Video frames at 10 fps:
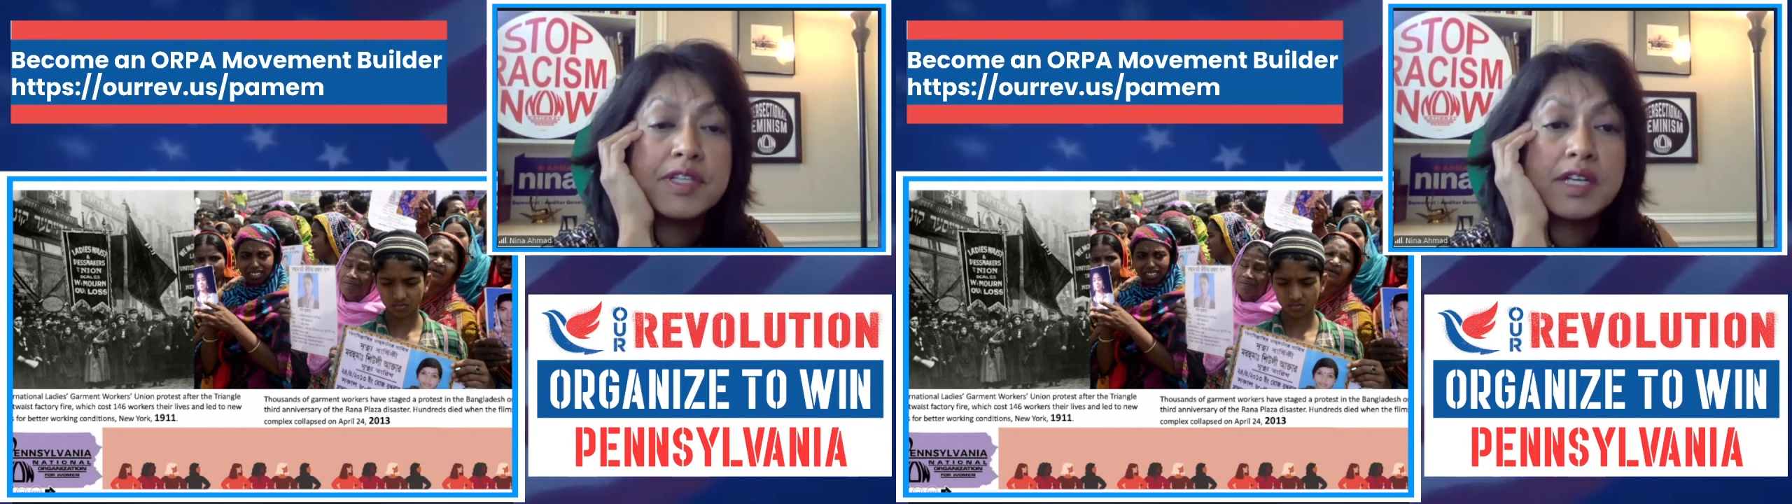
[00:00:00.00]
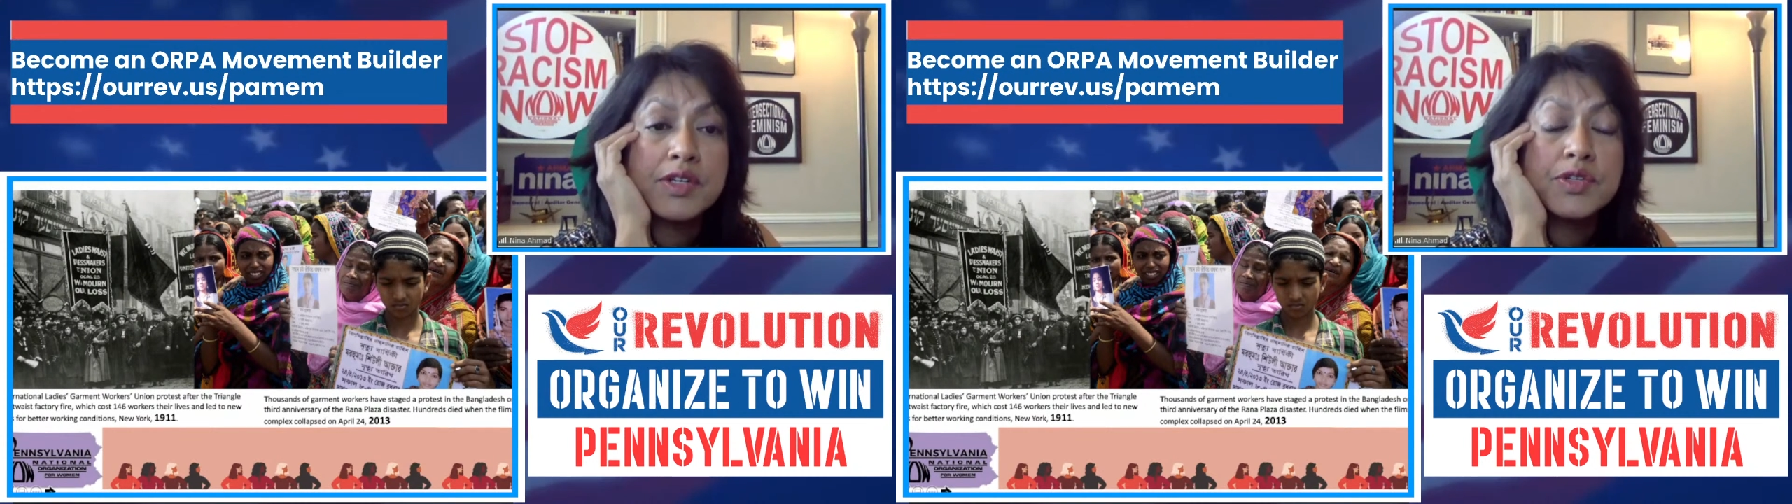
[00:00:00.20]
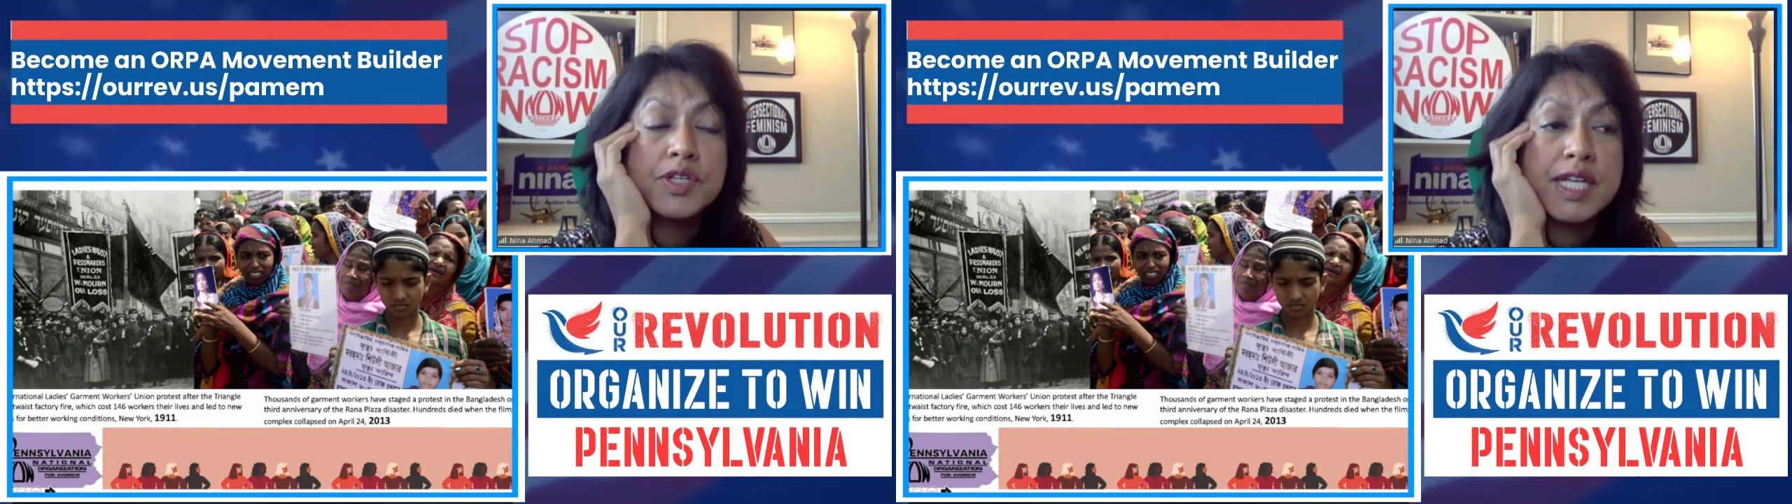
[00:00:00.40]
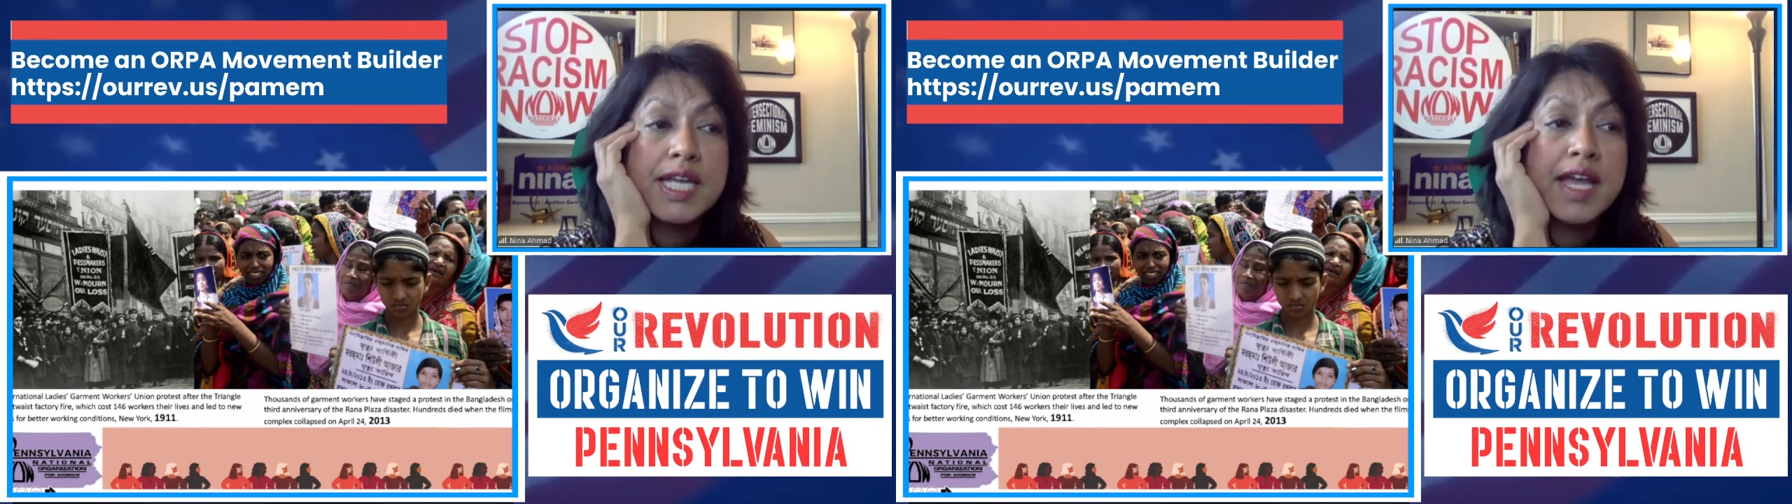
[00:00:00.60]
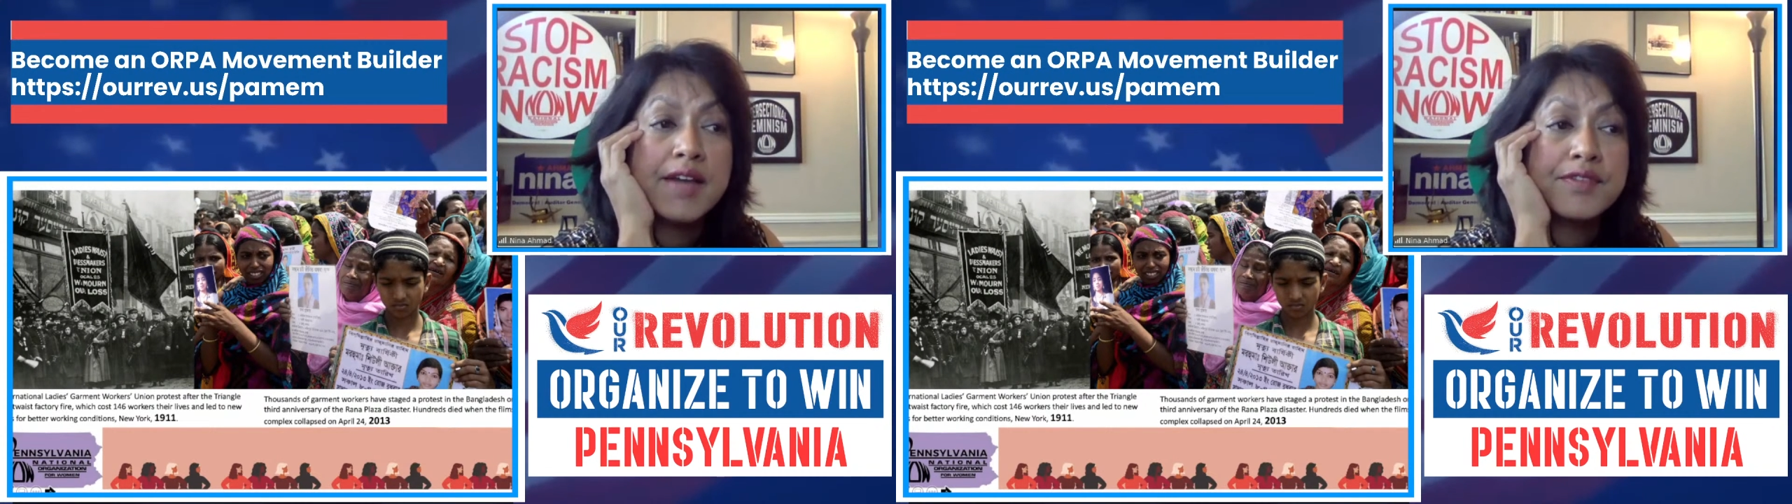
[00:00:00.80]
country
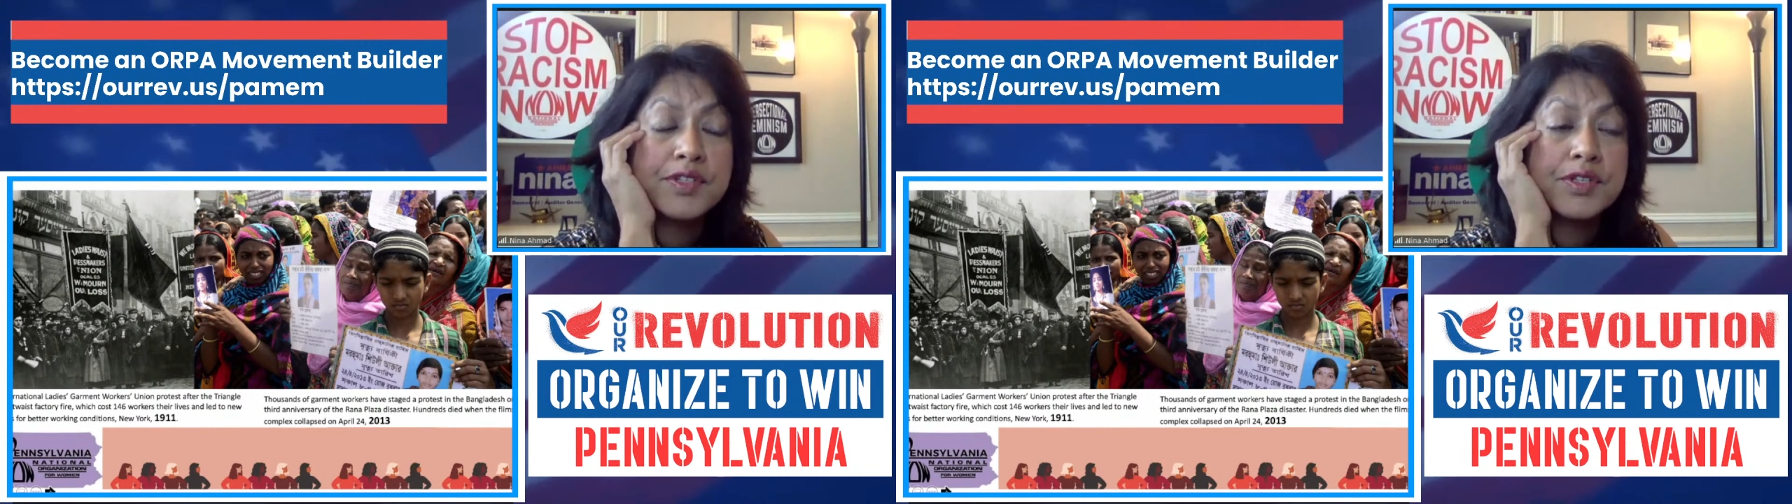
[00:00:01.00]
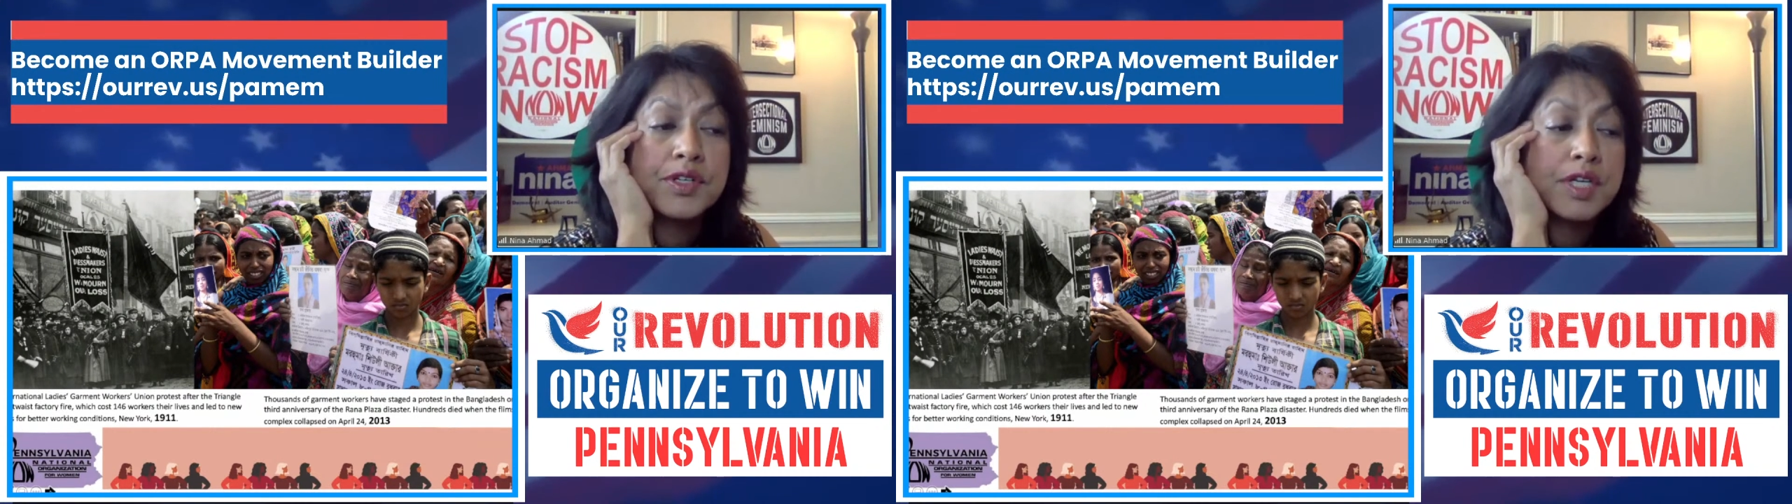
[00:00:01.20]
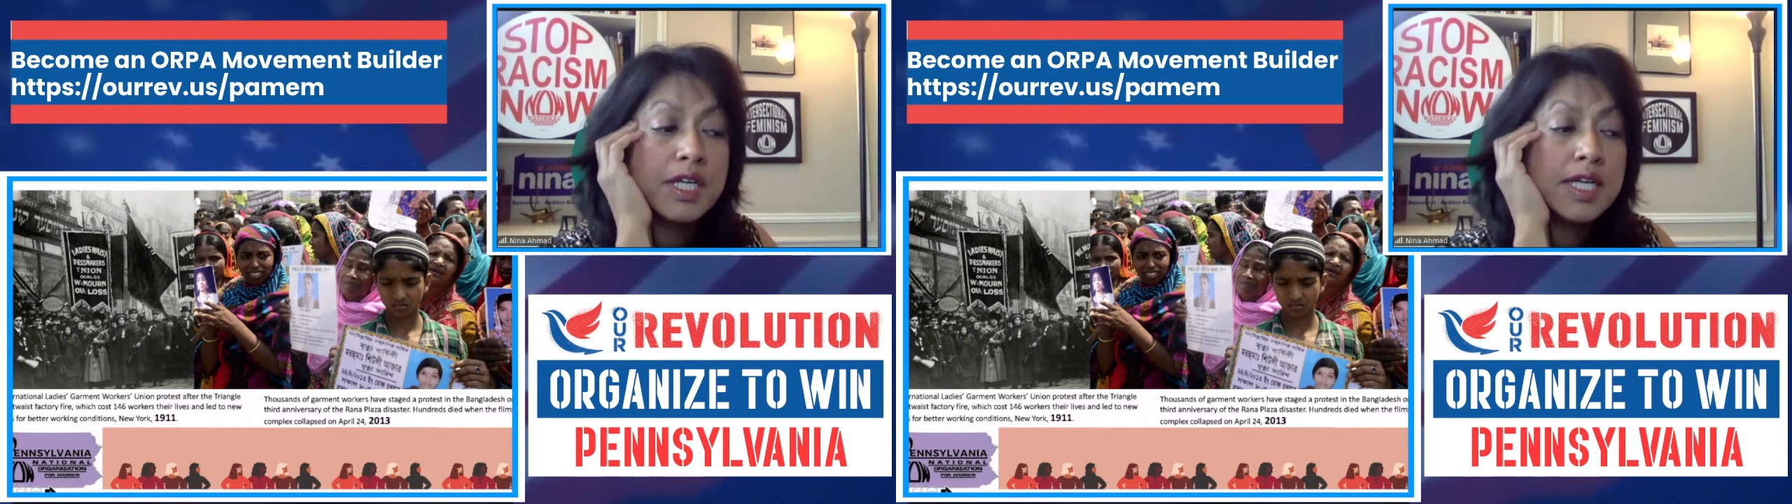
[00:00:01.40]
after